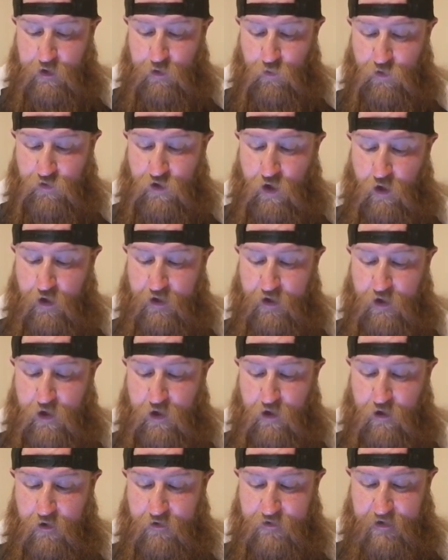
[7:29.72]
You was not in
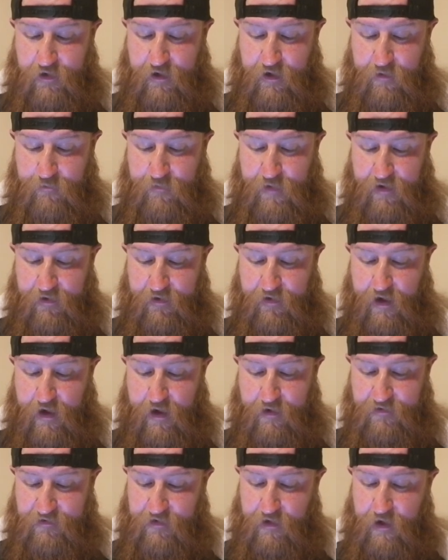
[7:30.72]
court to hear my
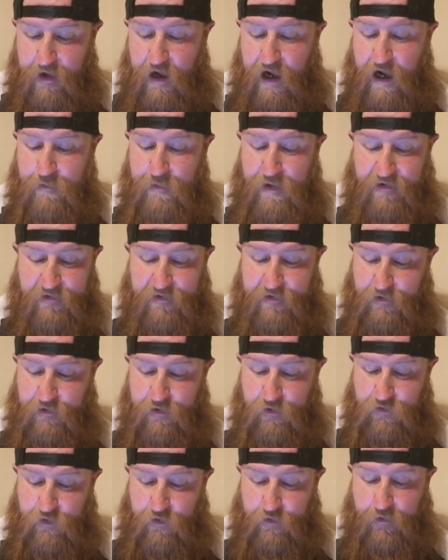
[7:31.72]
case. I'm asking
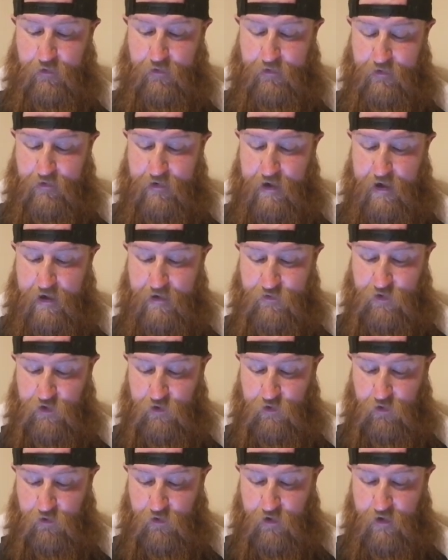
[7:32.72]
you to delete the
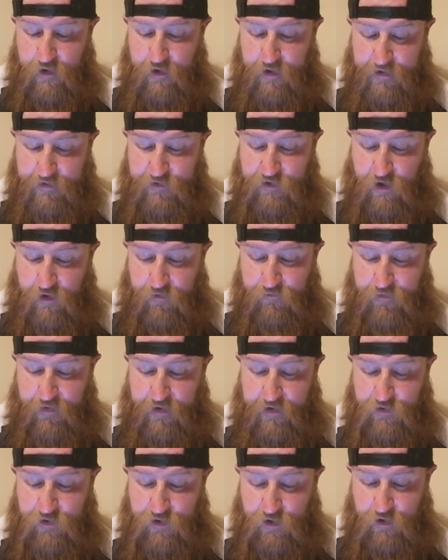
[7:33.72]
article, his
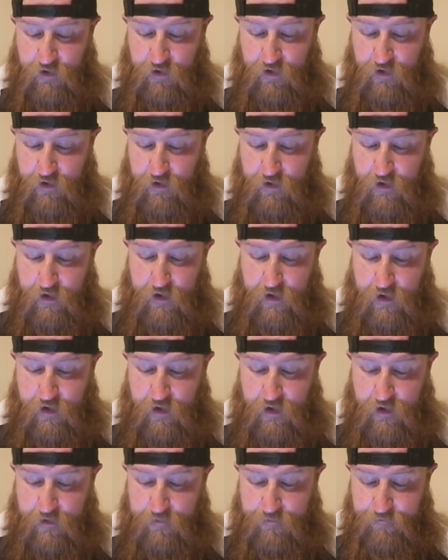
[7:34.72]
conviction."
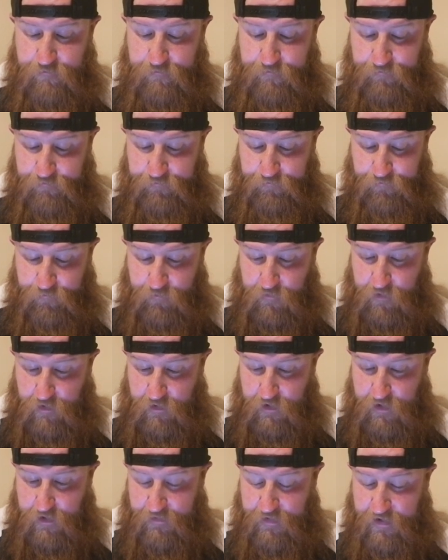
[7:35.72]
And
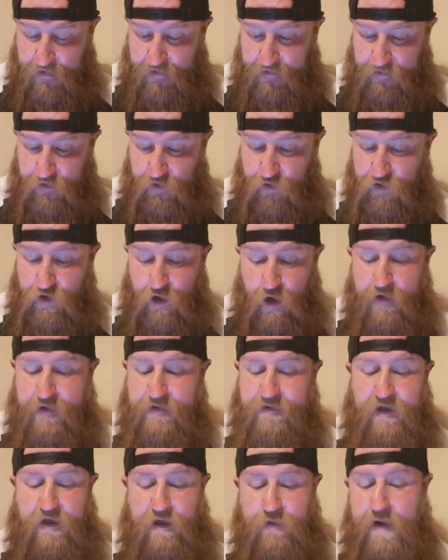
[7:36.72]
then it just got
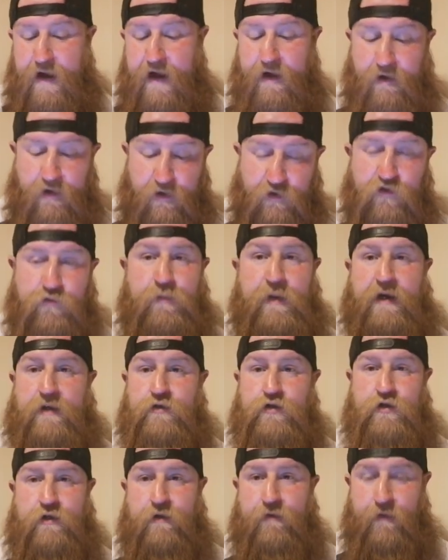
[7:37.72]
his email and
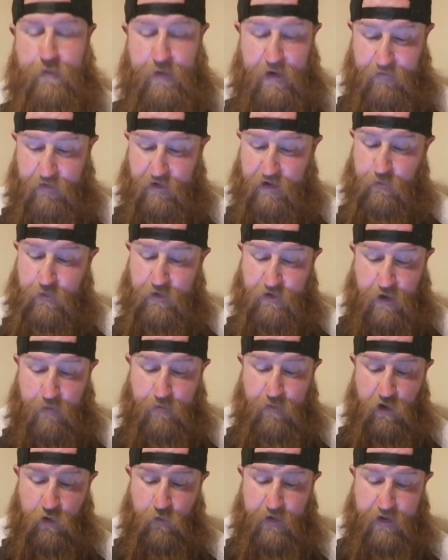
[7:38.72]
pictures of him and everything, which
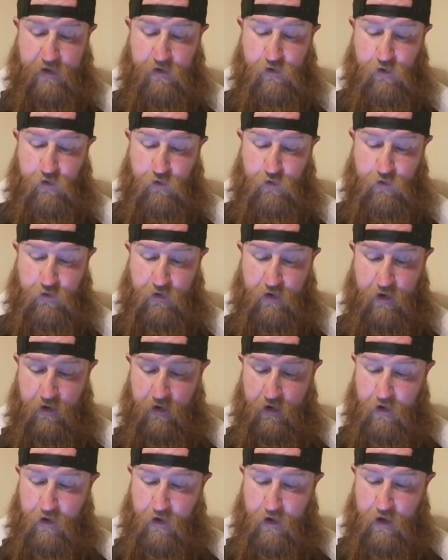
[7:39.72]
I'm going to include
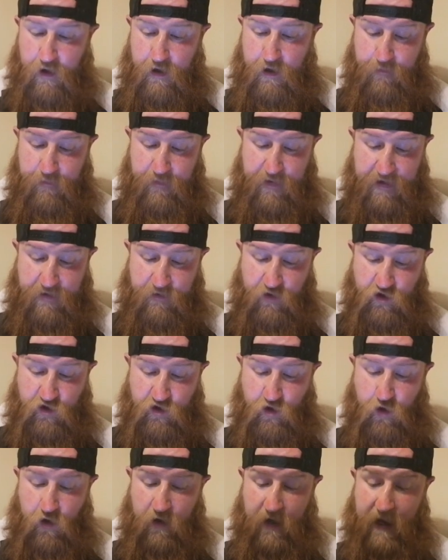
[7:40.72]
in the
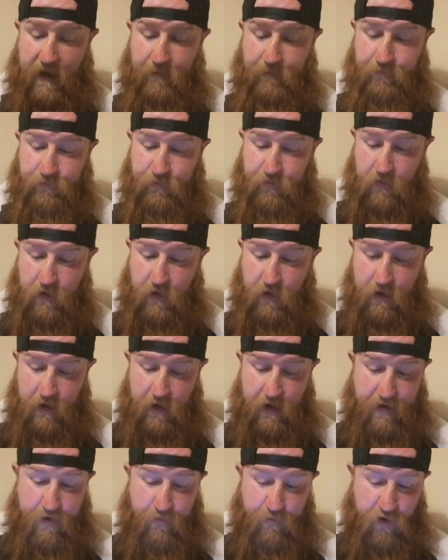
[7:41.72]
story.
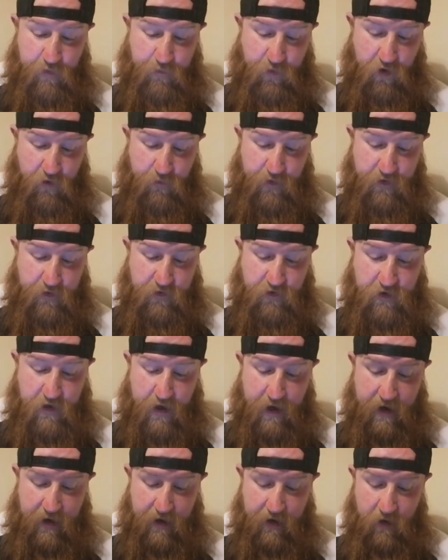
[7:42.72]
And I'm going to put them at the
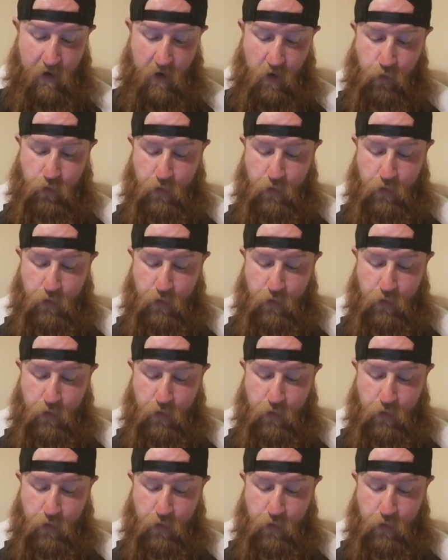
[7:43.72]
start.